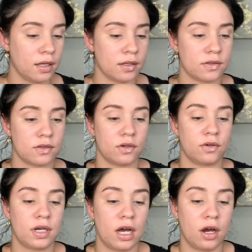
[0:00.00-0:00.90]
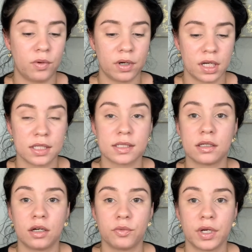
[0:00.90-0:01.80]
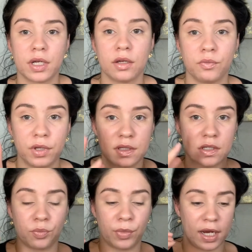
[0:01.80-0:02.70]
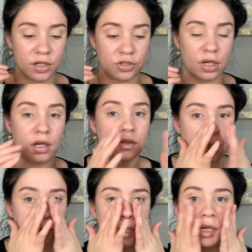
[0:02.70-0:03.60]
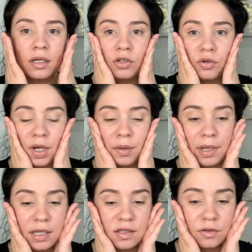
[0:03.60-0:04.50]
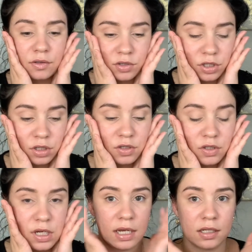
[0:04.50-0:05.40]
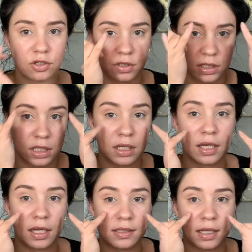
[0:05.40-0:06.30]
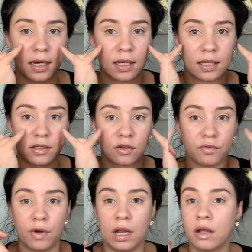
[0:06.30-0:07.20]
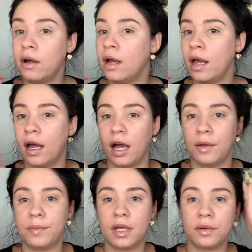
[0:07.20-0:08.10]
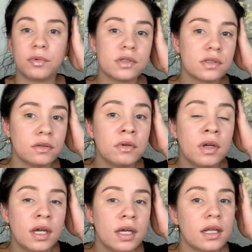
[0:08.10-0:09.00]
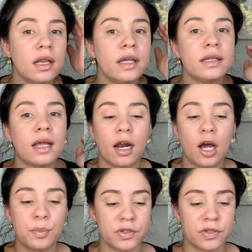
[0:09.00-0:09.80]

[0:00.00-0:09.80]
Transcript: So now we're gonna start working with some eyeshadows. I'm not gonna do my base just yet, just in case that I get some follow, I'll be able to clean that up.